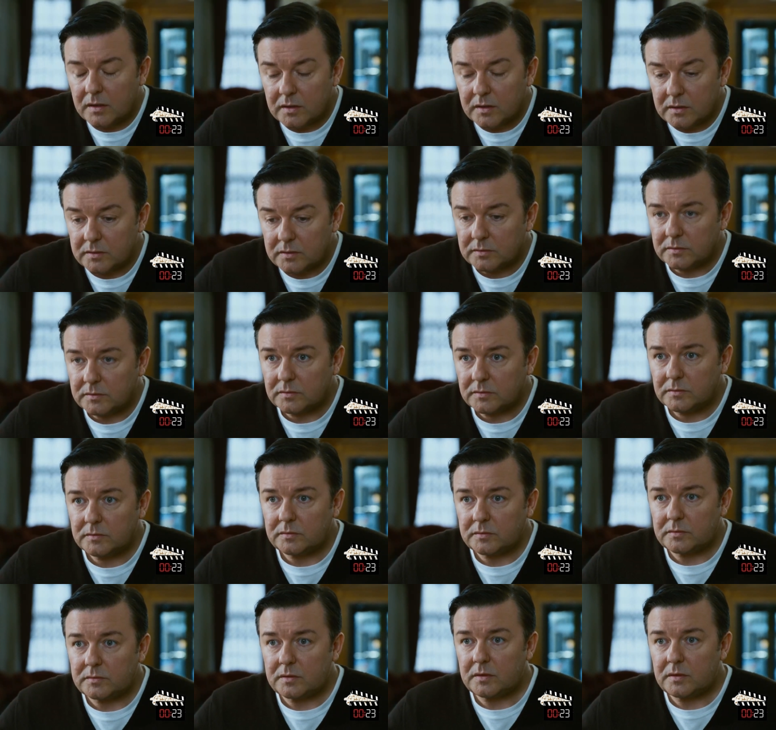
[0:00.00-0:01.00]
In a
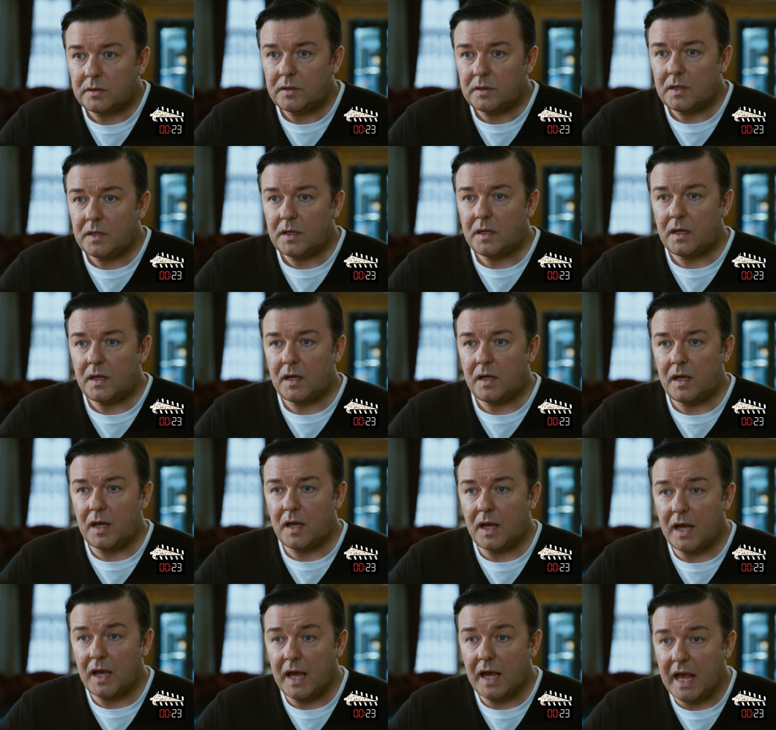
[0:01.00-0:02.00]
mischievous moment, Mark
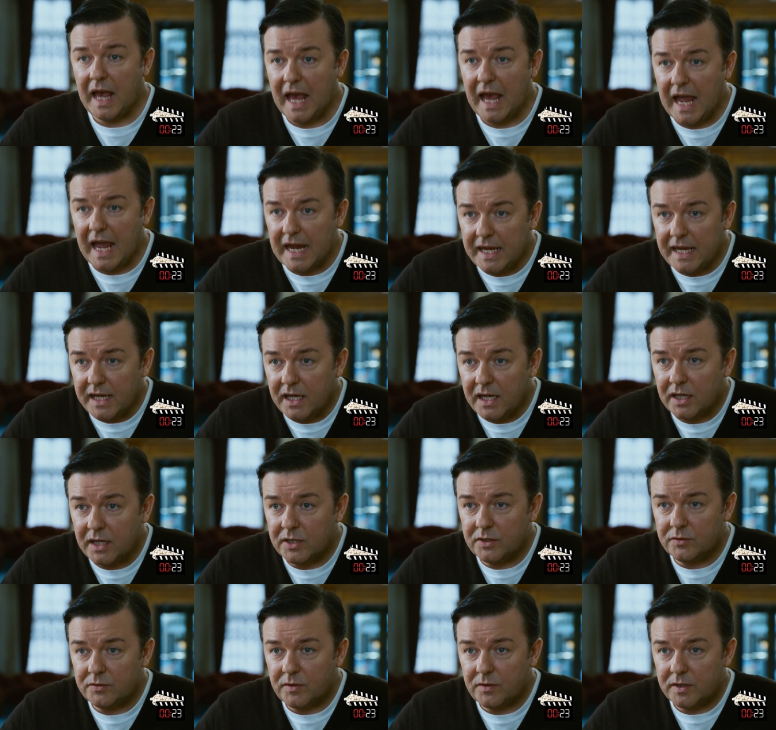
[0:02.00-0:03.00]
says,
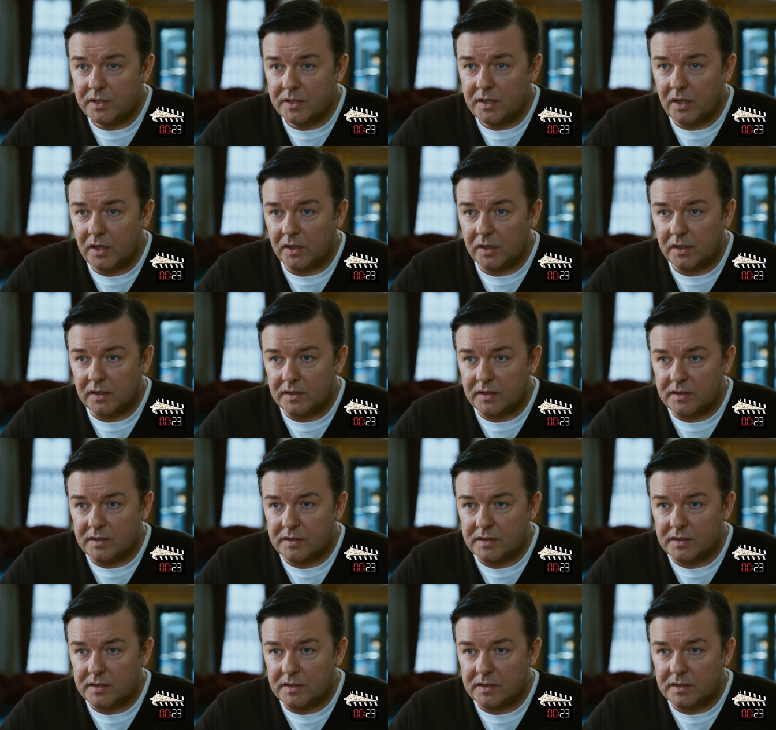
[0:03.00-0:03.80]
$800.